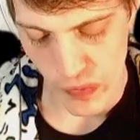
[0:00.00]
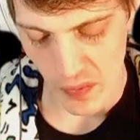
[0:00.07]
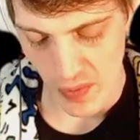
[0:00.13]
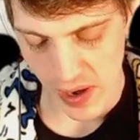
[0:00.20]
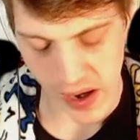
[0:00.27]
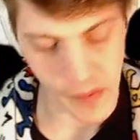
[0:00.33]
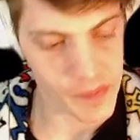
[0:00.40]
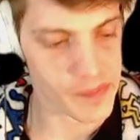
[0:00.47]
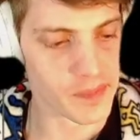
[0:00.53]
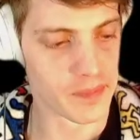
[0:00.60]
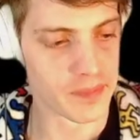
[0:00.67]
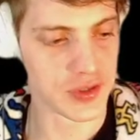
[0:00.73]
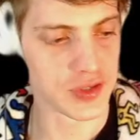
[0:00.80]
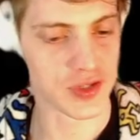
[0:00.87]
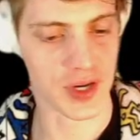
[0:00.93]

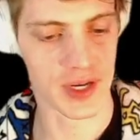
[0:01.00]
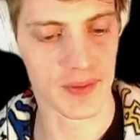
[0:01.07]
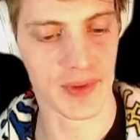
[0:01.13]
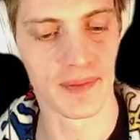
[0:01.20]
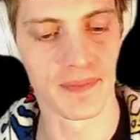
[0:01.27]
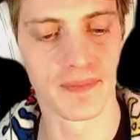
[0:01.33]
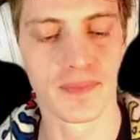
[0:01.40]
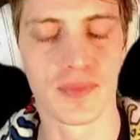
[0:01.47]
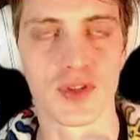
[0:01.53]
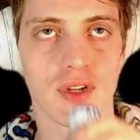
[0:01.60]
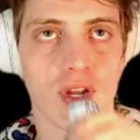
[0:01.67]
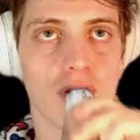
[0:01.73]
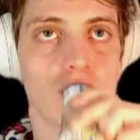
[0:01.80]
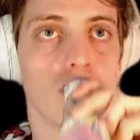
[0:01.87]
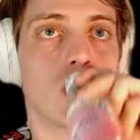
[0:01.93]
Appreciate it, man.
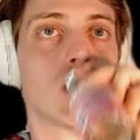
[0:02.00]
Appreciate it.